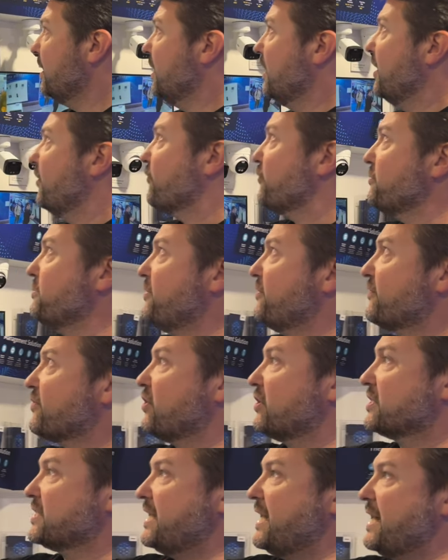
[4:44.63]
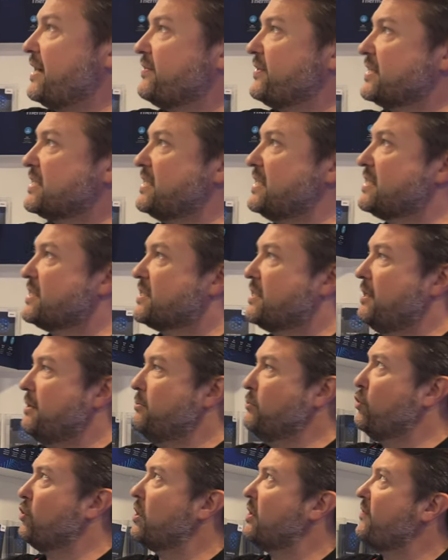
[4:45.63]
If you move across here, this is
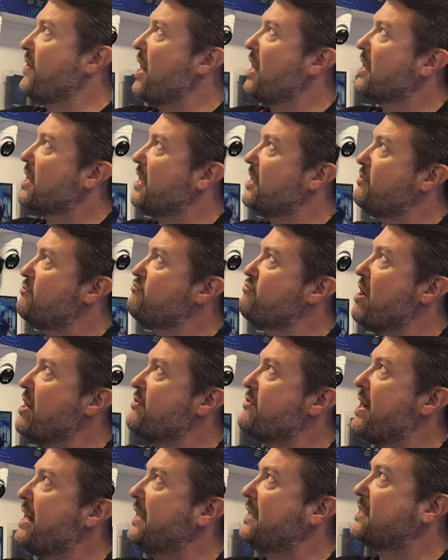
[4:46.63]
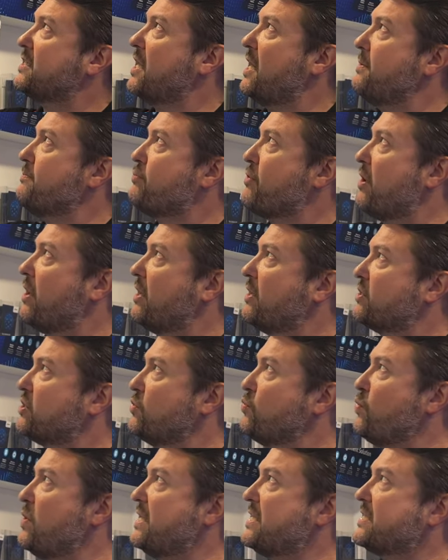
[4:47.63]
more of our kind of run rate type products,
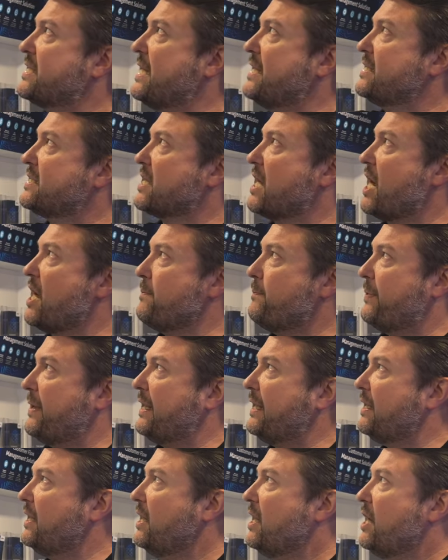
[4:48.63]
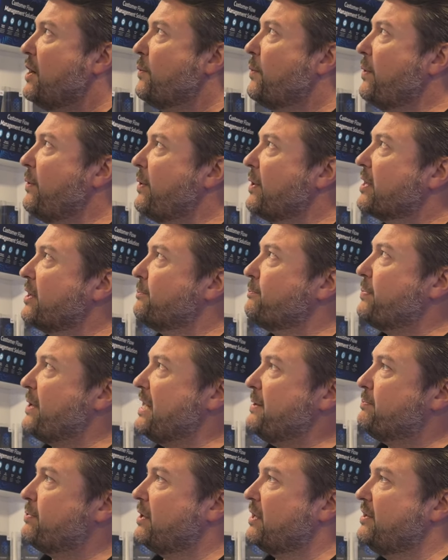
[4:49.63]
so WizSense IP, where we look at
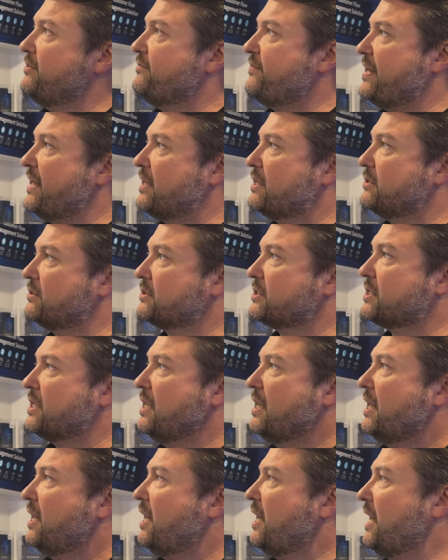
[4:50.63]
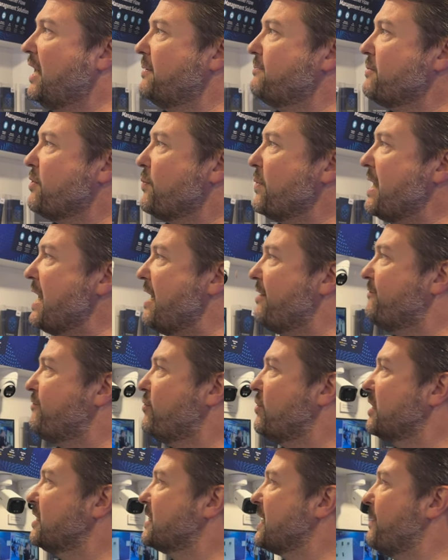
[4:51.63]
people and vehicles. We have,
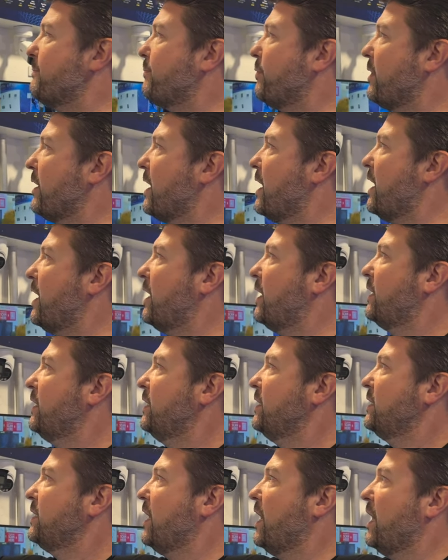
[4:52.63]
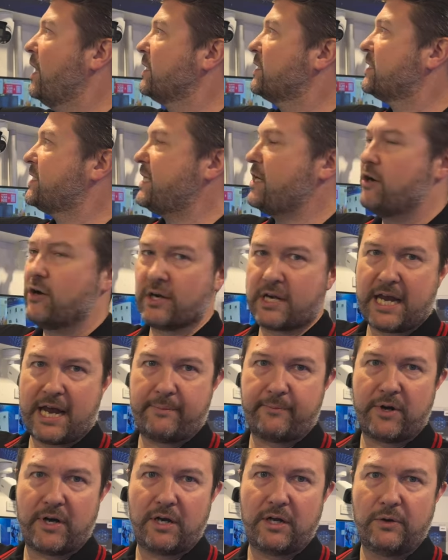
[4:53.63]
for example, our our TIOC
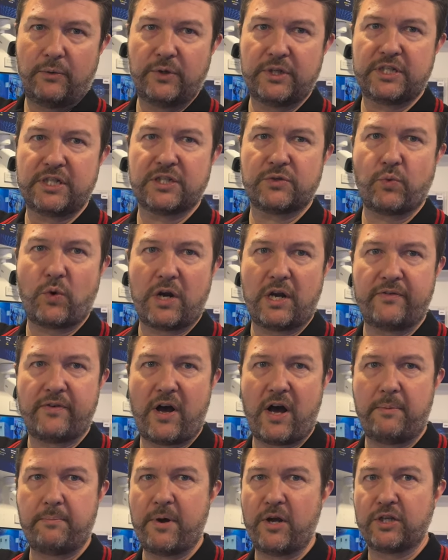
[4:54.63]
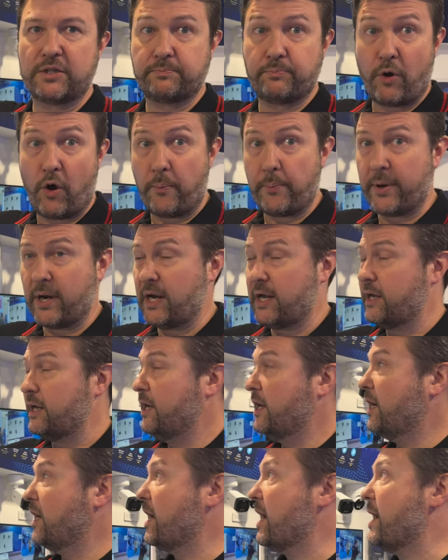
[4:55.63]
camera, which is one of our most popular
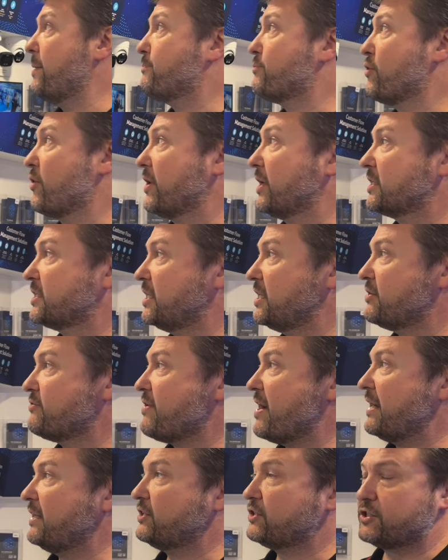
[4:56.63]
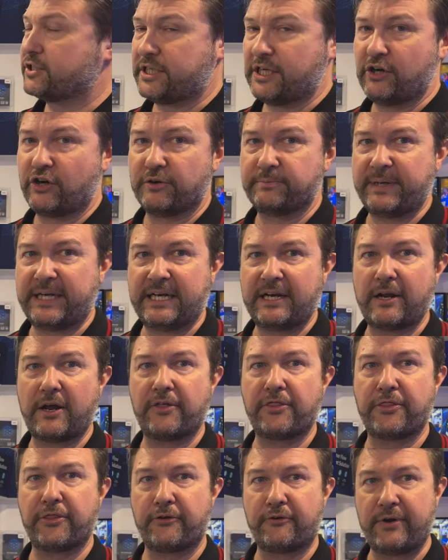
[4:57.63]
products in the range. TIOC meaning a
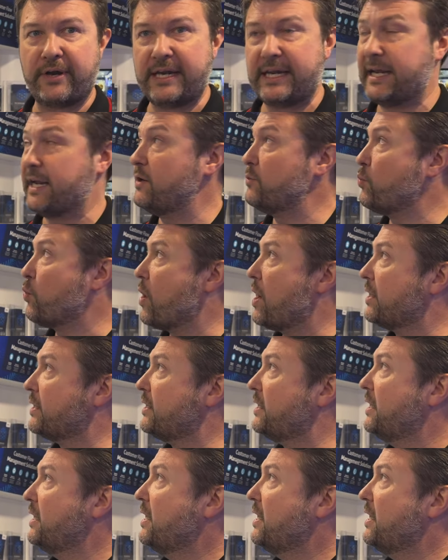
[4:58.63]
three-in-one